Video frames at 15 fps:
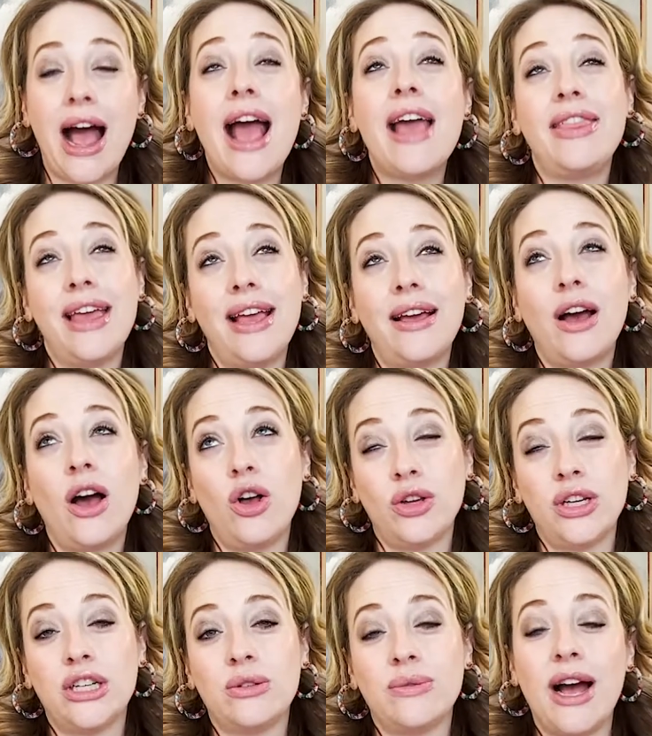I think all
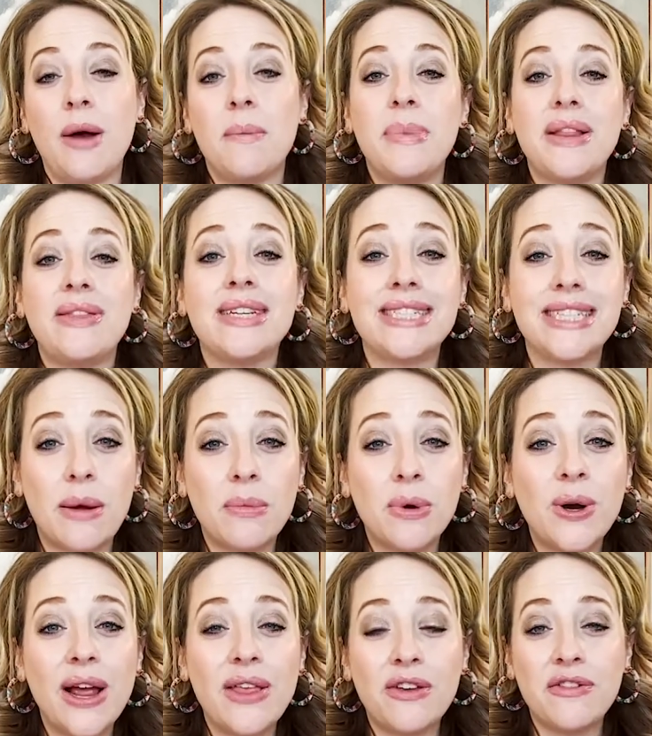year round, but the
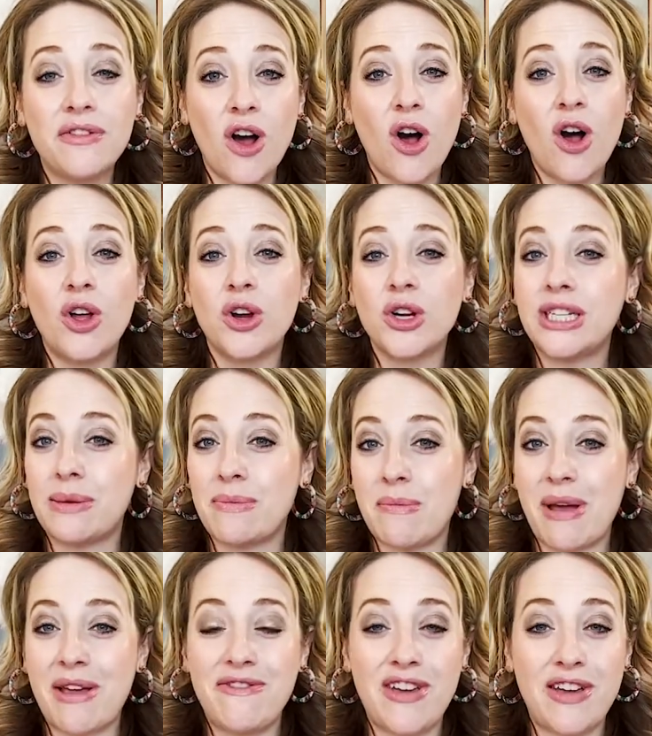summer and the fall are some of
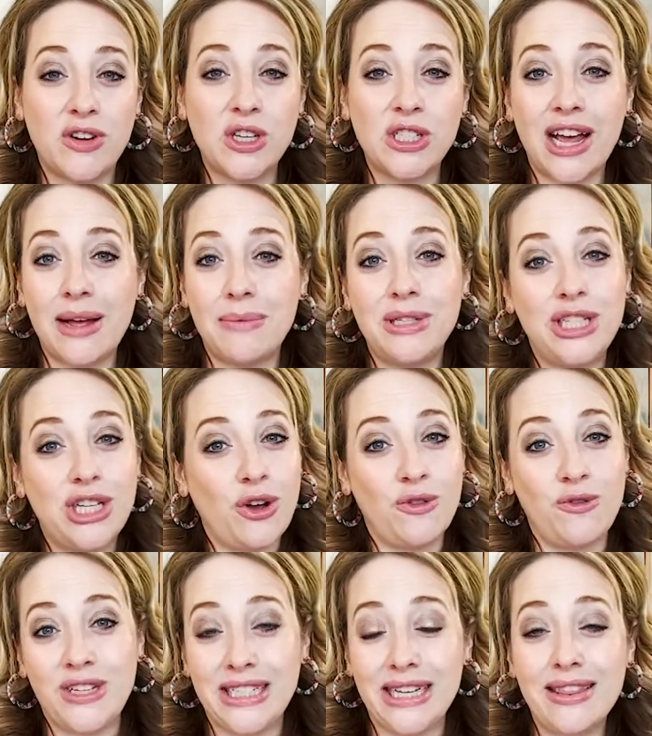my favorite times to go
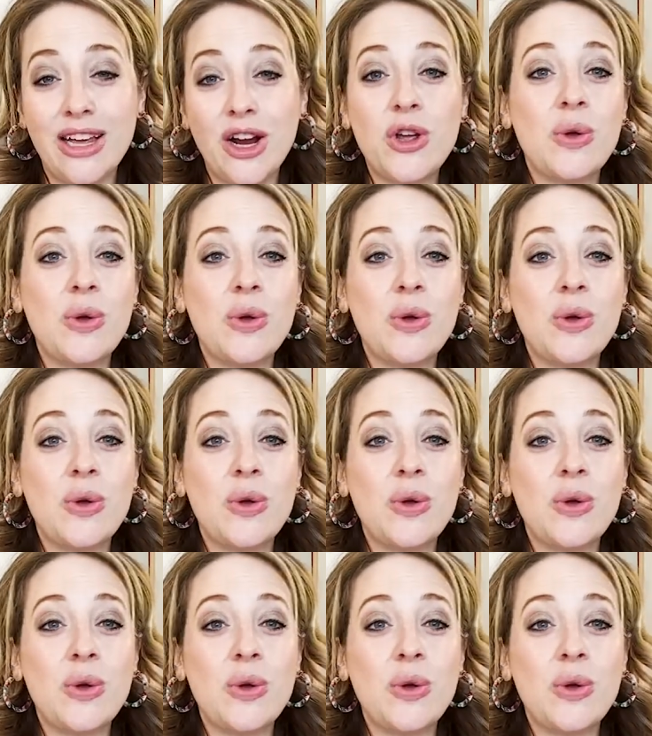visit there.